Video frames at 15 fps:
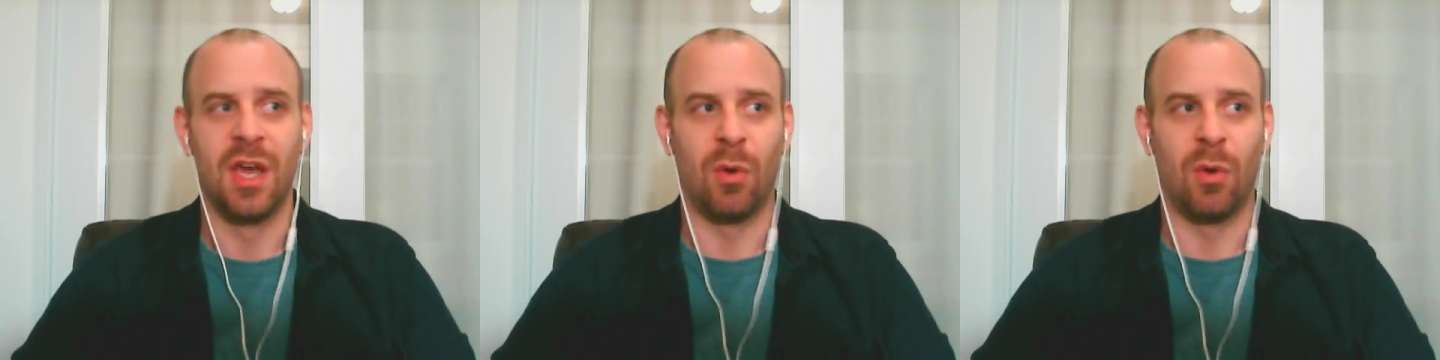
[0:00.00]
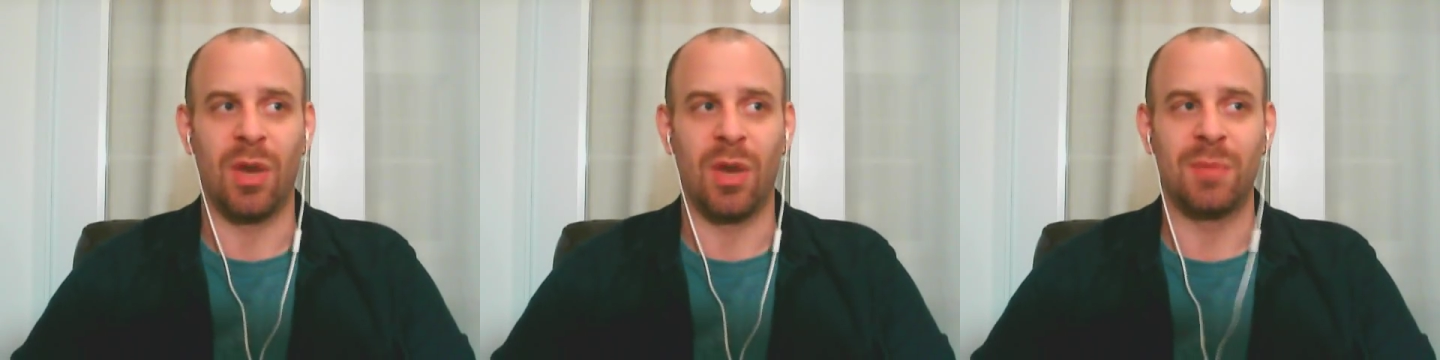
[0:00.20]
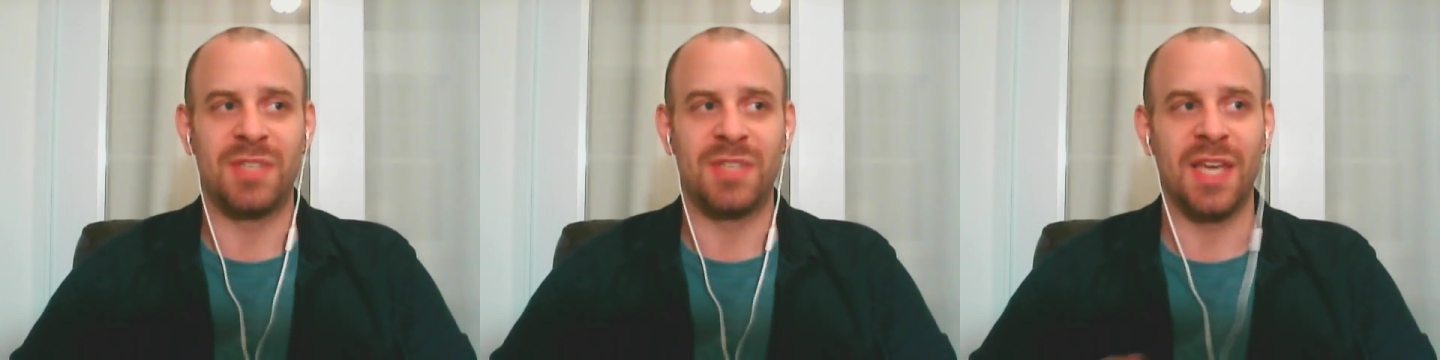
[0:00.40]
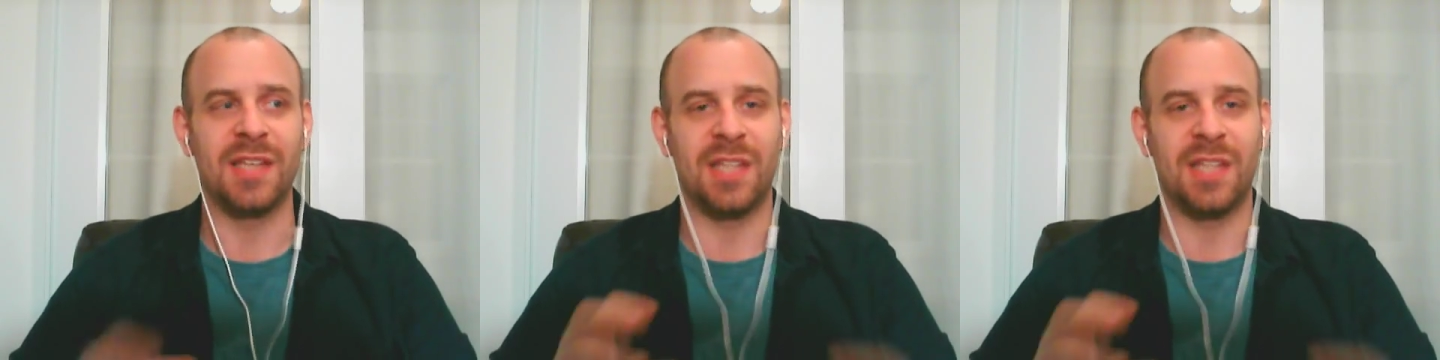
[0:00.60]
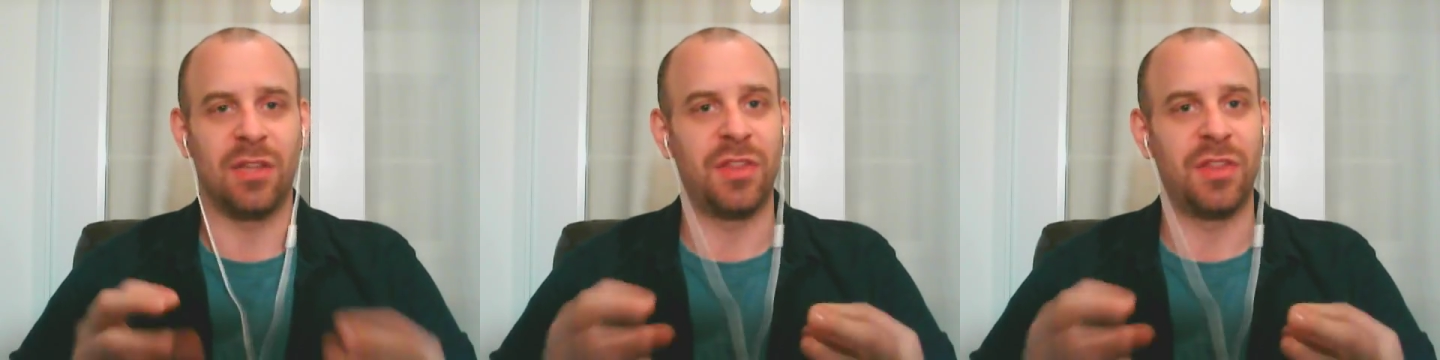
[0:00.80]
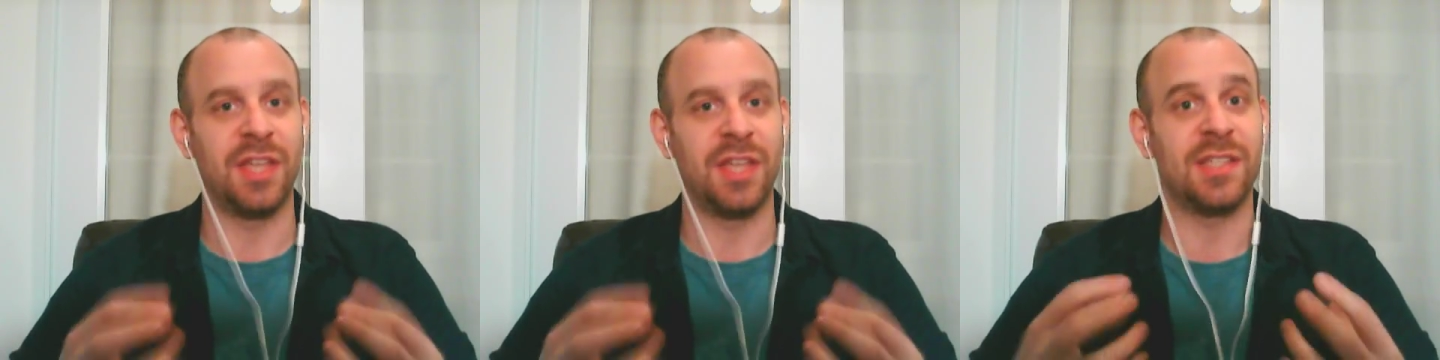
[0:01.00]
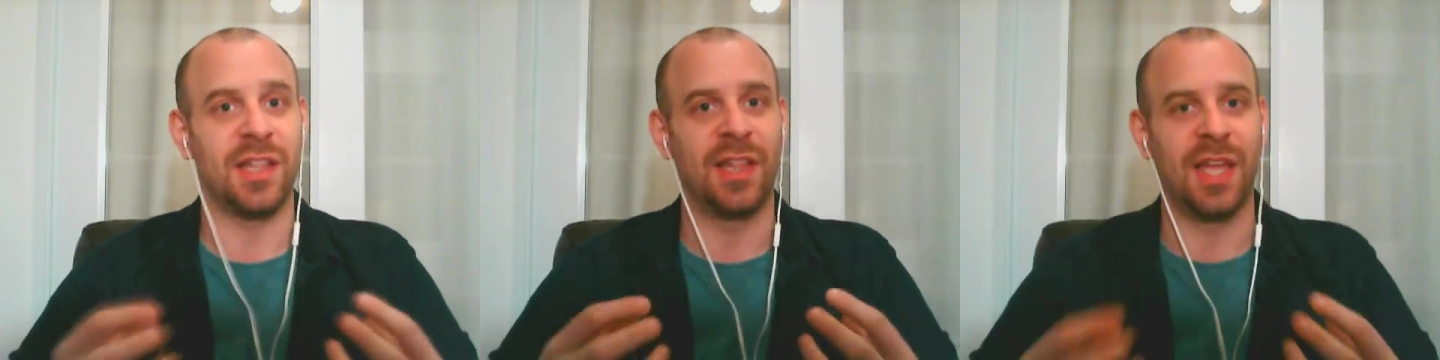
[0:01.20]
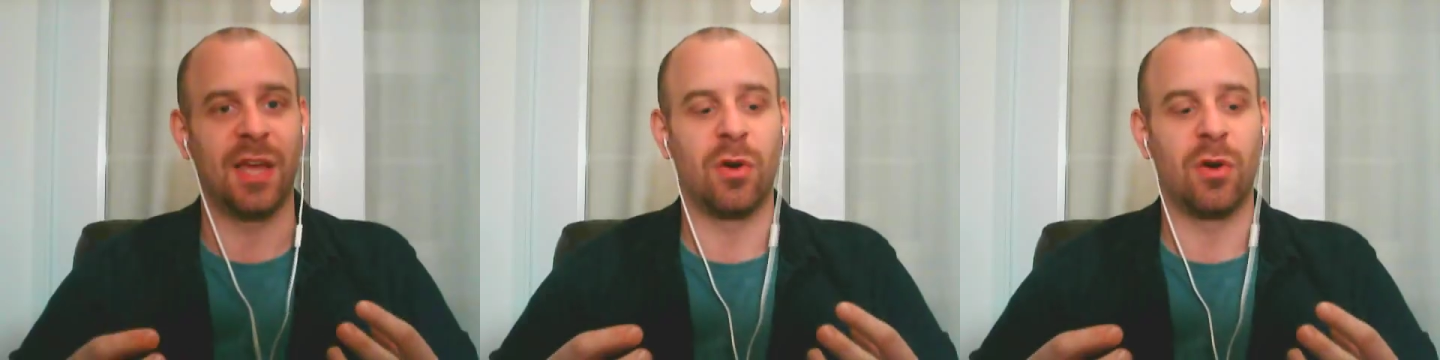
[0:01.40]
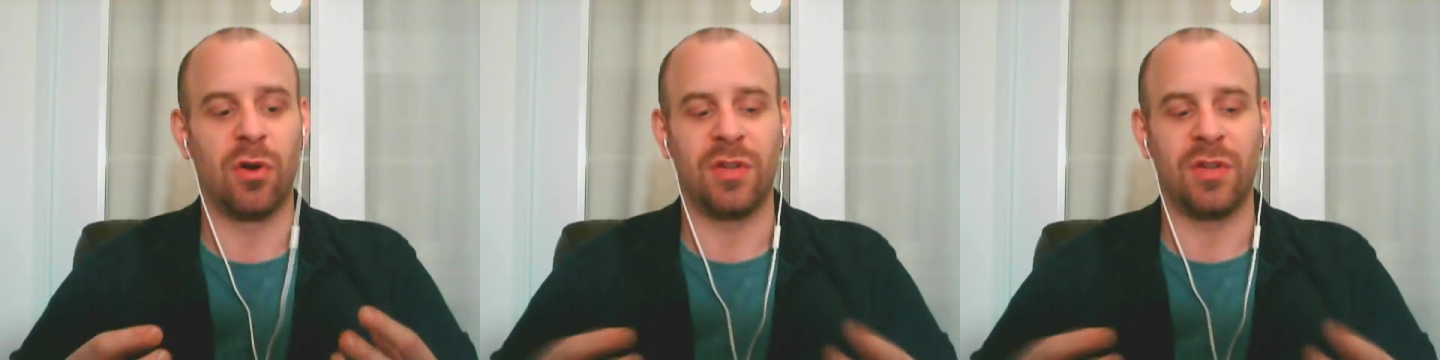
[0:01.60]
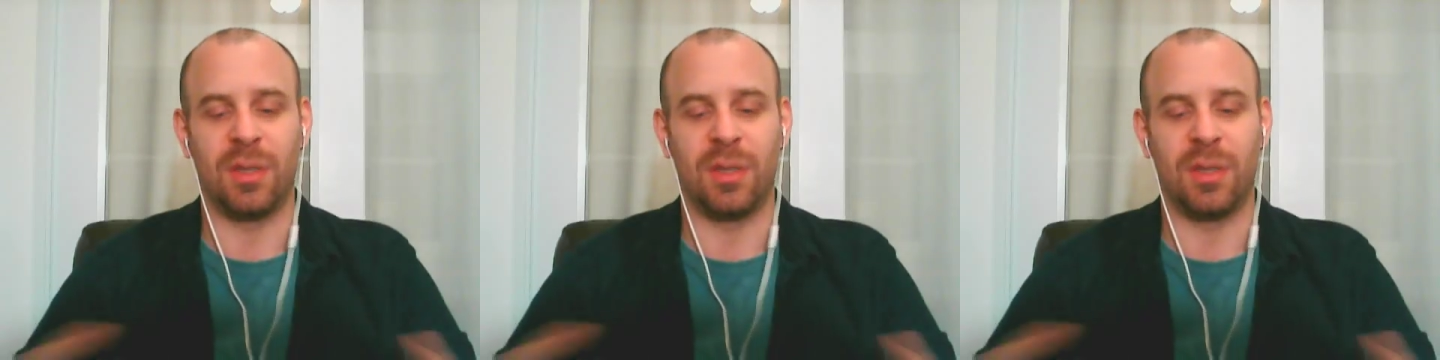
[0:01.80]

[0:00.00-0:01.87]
What I'm saying is that the things that linger,